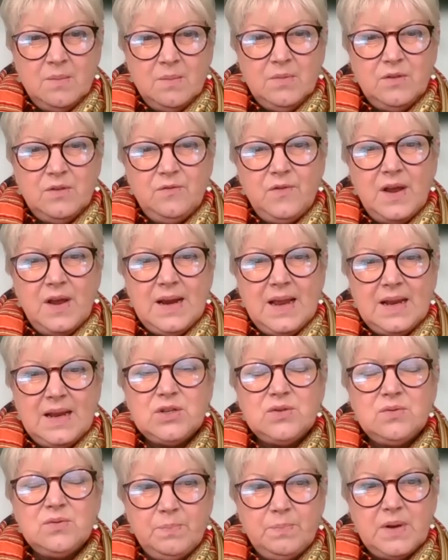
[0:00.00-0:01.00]
The
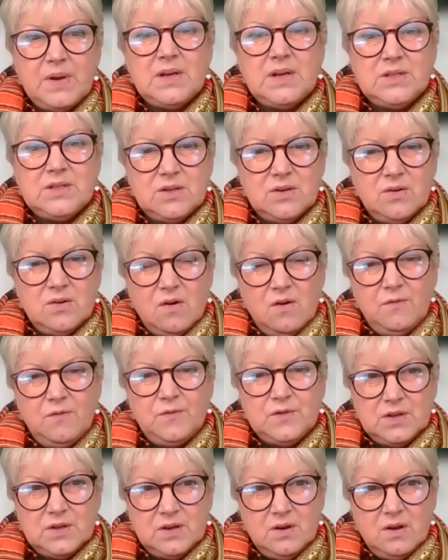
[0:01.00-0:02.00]
financial burden
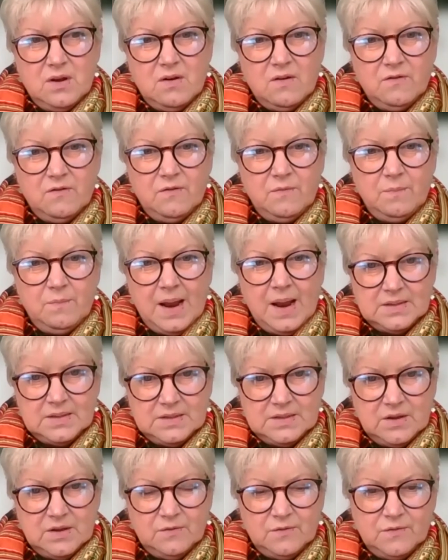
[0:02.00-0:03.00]
often of
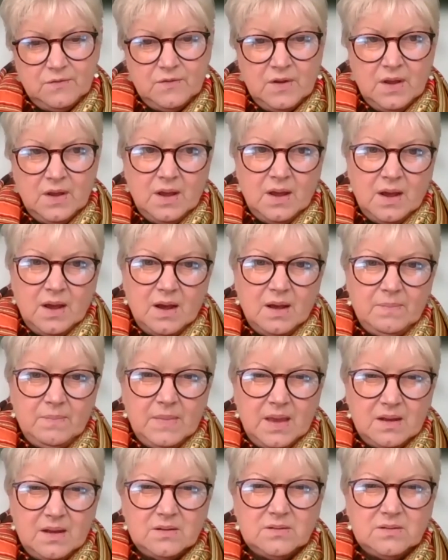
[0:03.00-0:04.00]
palliative
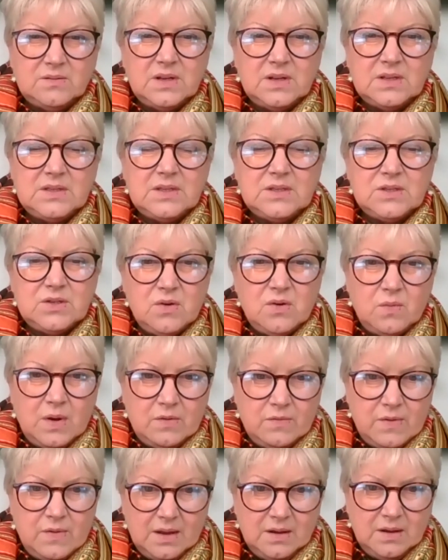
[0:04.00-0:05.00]
illness is not
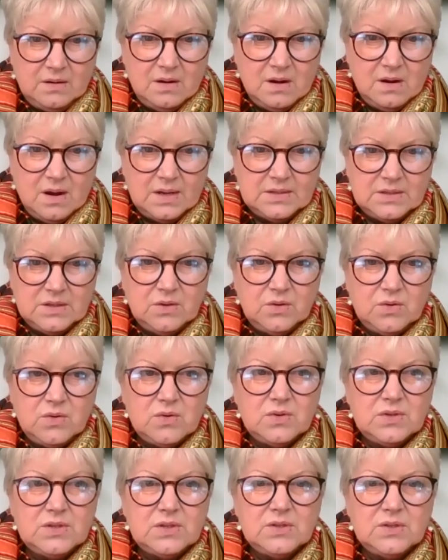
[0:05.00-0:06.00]
well recognised and
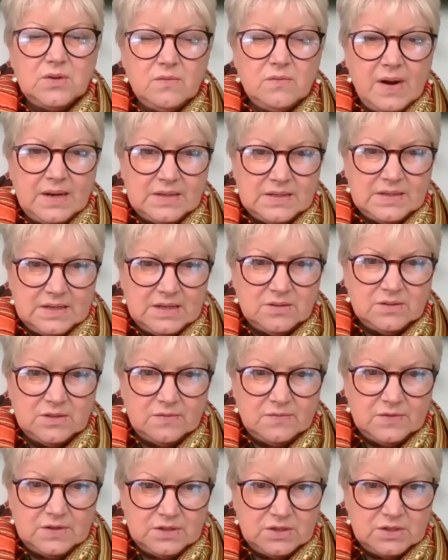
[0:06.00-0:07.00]
causes great deals
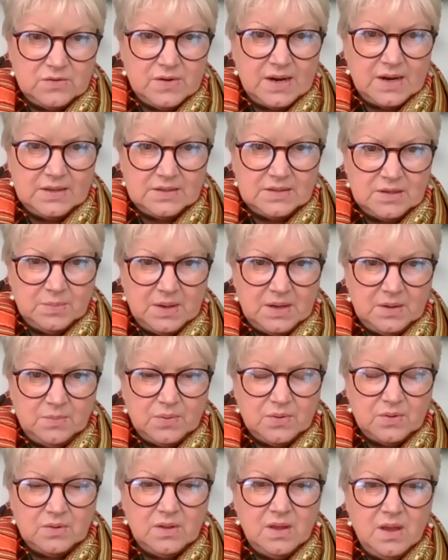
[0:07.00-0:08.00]
of distress to
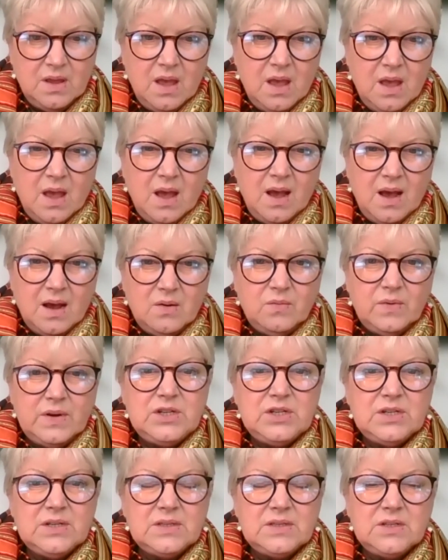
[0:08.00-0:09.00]
people. Our
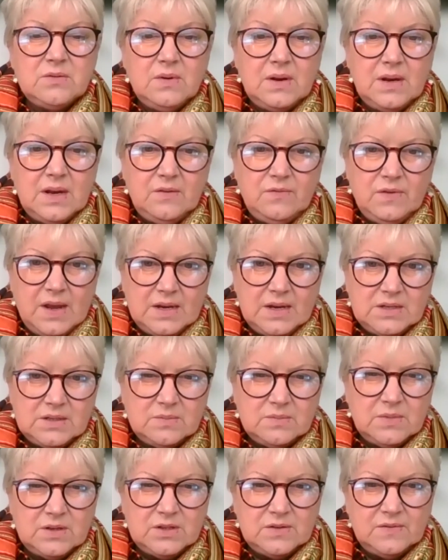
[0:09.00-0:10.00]
wish is to alleviate as
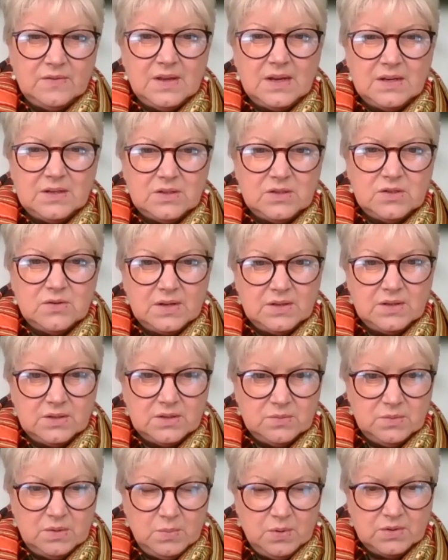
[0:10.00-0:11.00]
much of that distress
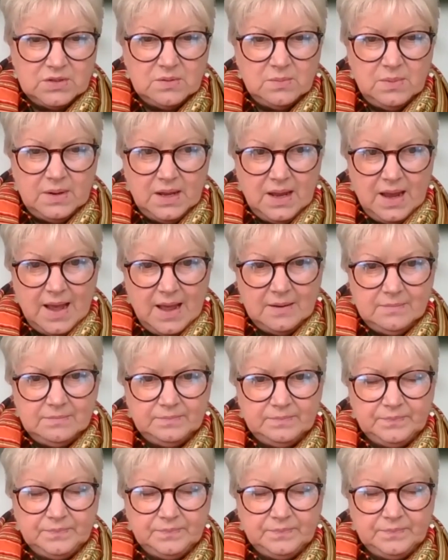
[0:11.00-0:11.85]
as we possibly can.